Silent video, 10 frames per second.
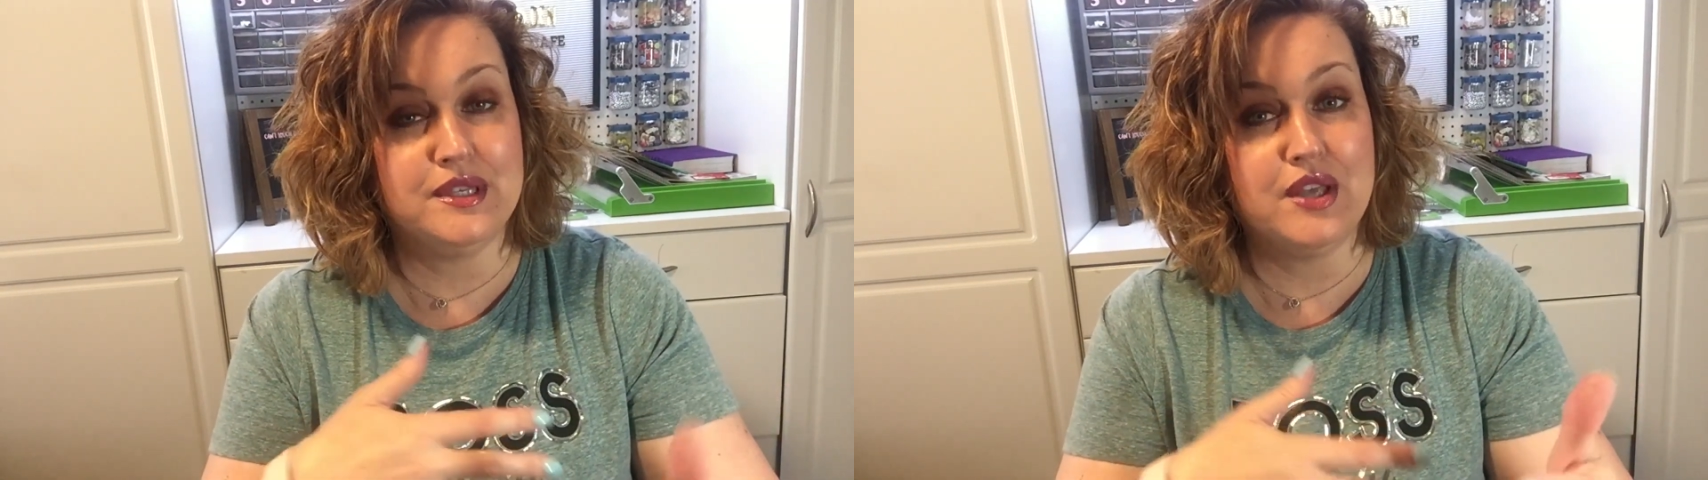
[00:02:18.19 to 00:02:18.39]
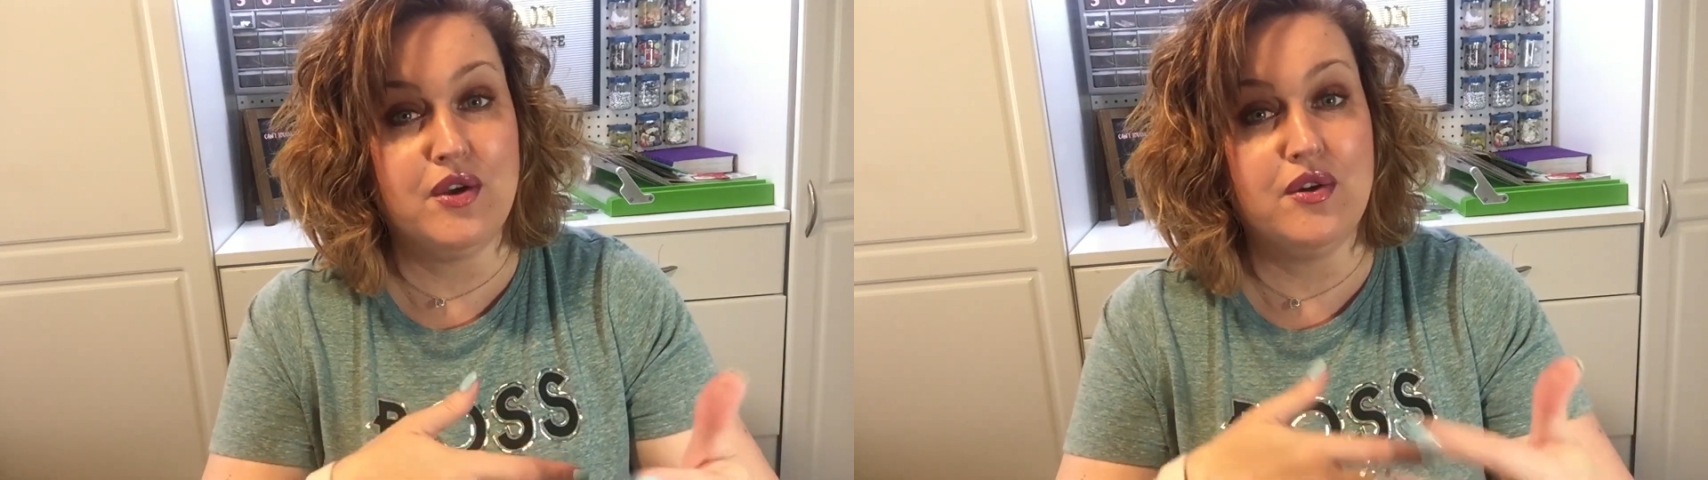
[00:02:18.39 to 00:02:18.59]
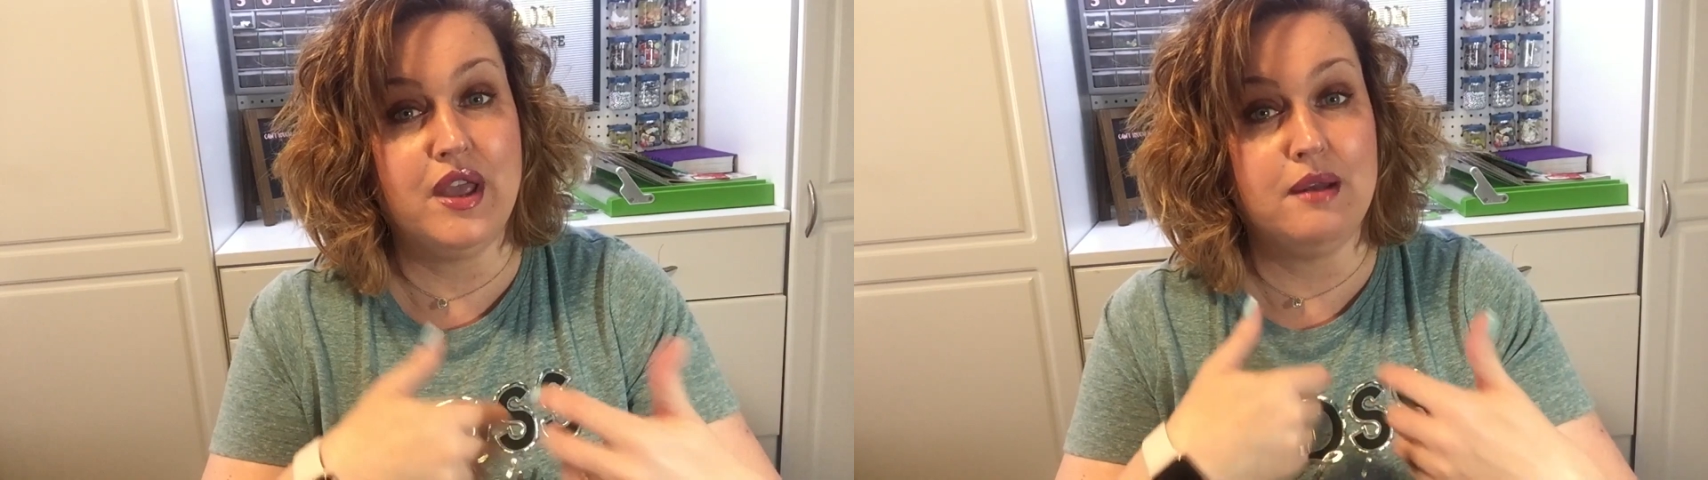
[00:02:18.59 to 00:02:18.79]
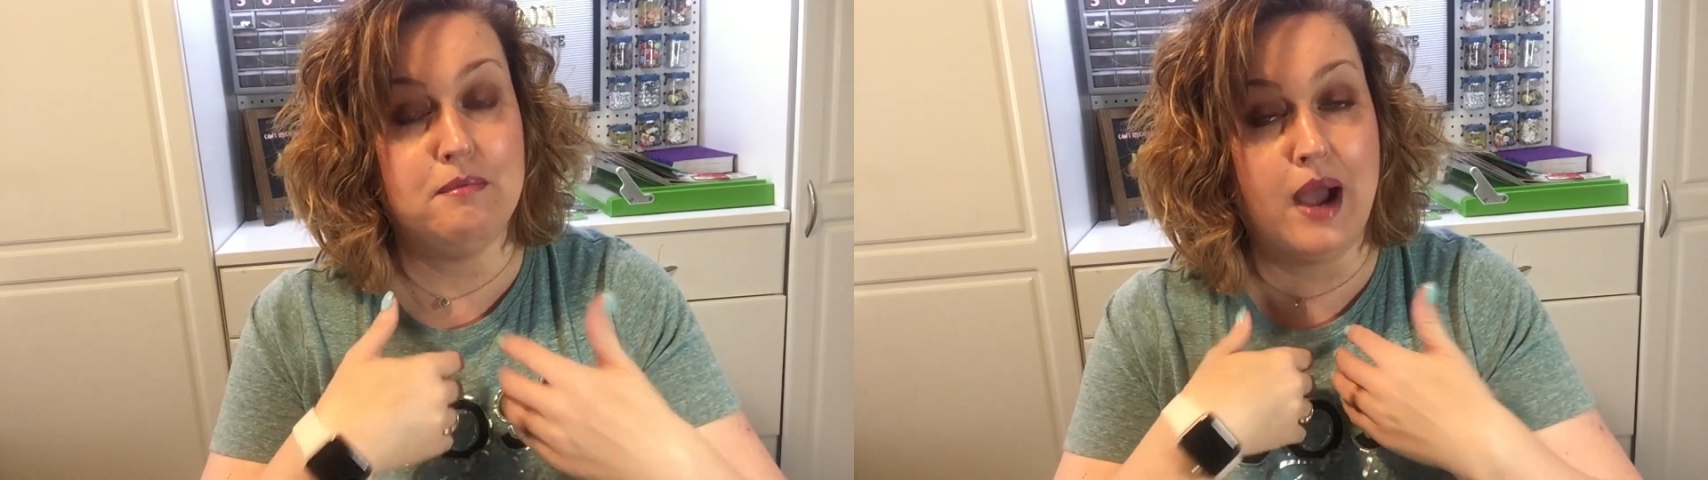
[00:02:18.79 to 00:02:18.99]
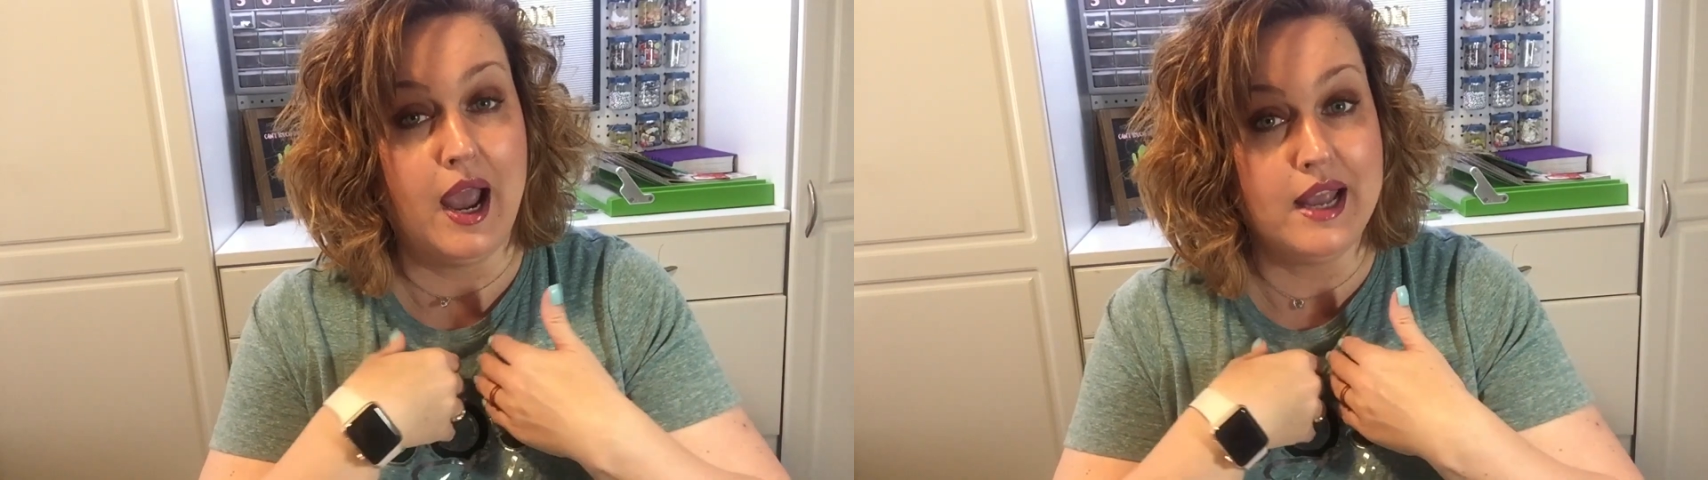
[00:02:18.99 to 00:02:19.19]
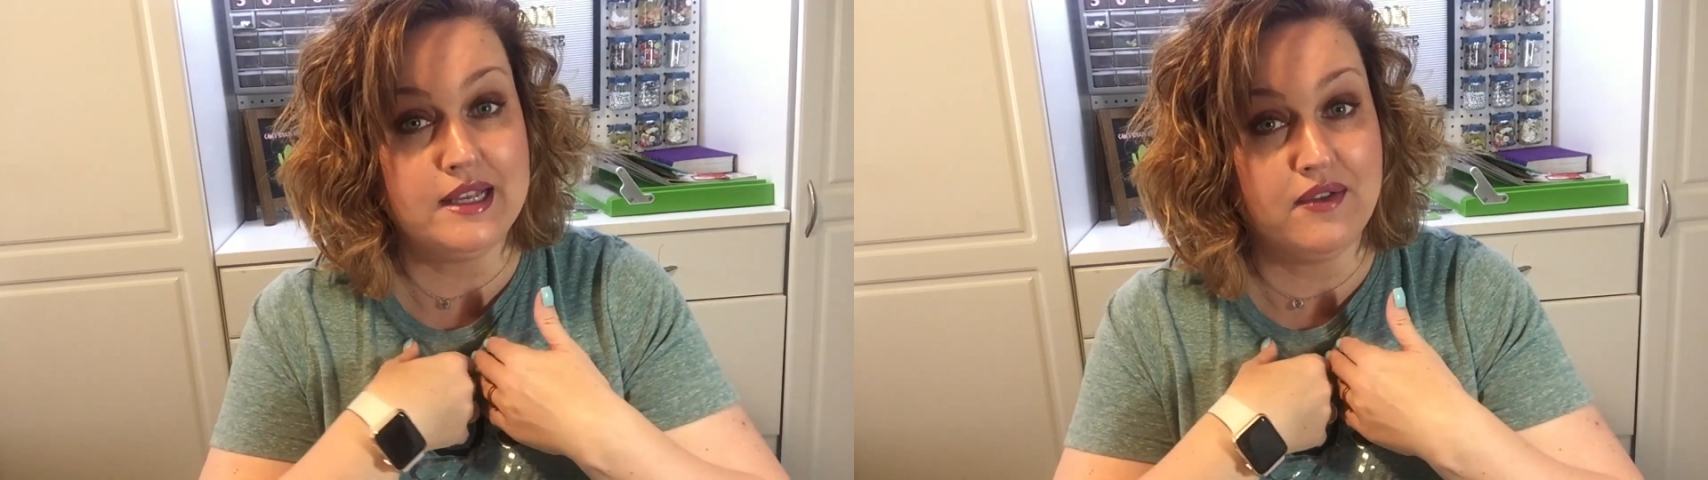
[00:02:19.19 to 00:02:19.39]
So in my